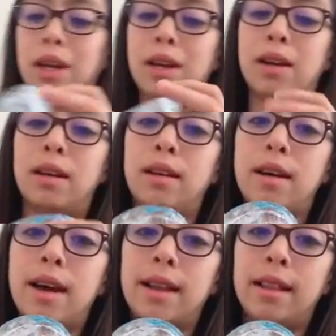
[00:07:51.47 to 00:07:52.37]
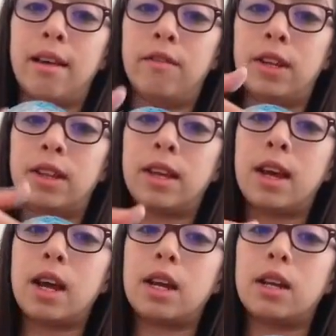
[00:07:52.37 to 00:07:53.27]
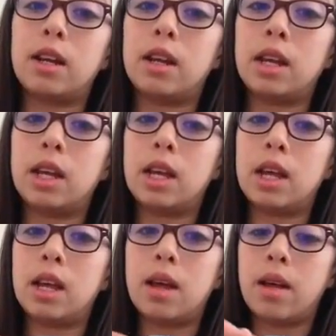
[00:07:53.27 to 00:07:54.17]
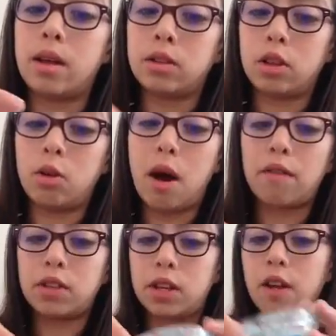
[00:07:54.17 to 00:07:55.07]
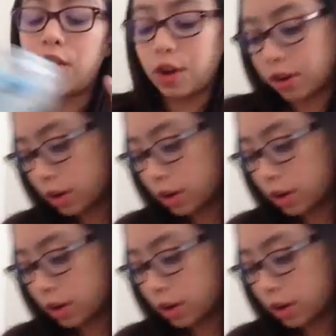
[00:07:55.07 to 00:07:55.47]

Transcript: and I left it there. So you have to, if you're